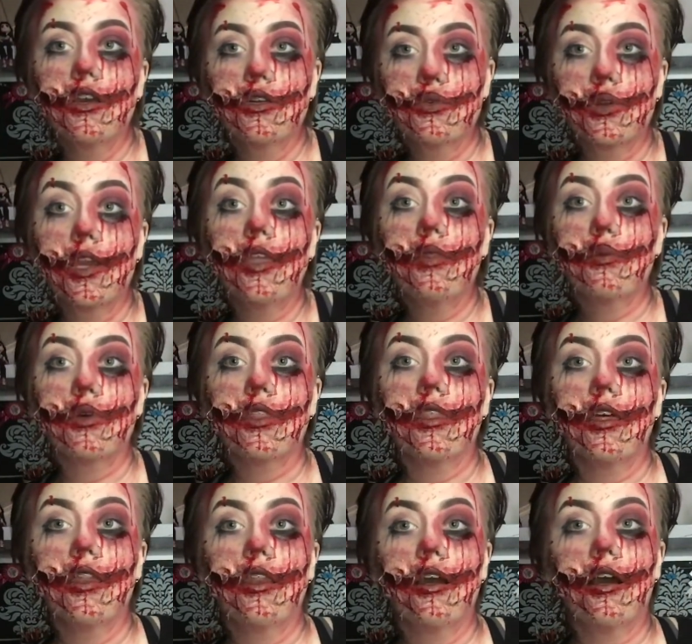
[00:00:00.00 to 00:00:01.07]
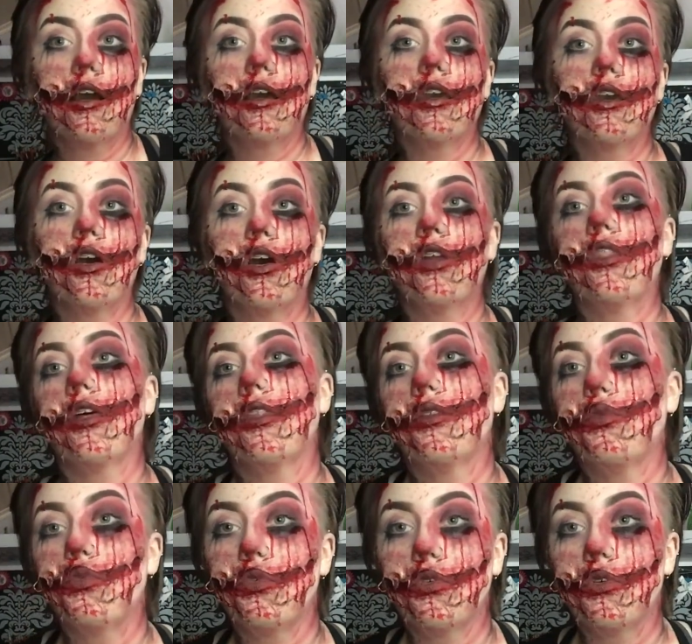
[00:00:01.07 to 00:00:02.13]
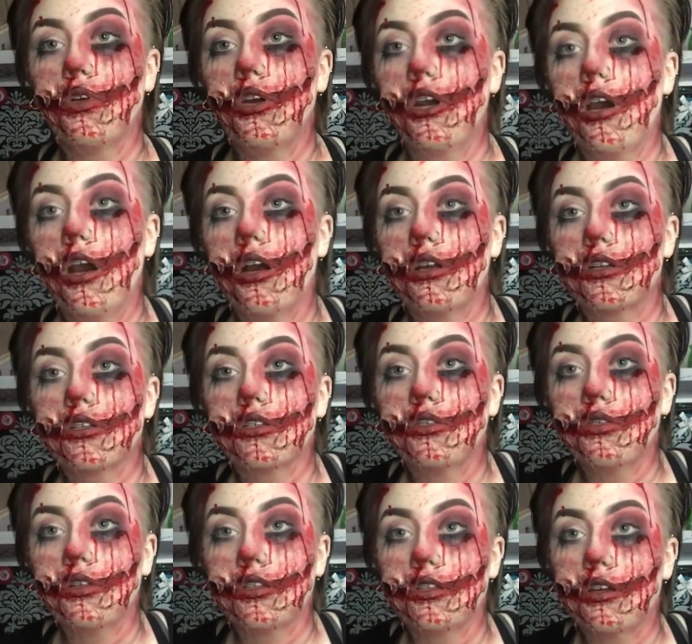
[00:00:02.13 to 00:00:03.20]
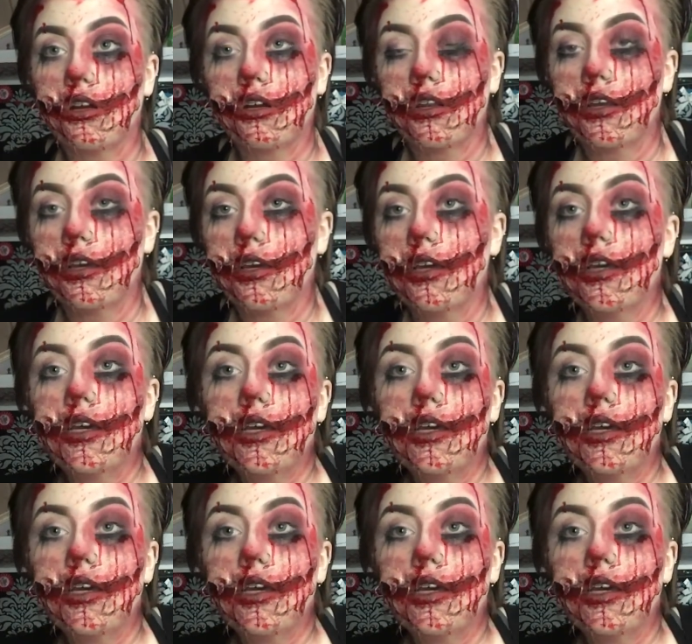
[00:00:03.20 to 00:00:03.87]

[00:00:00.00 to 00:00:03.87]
create, but then I heard that our school is not gonna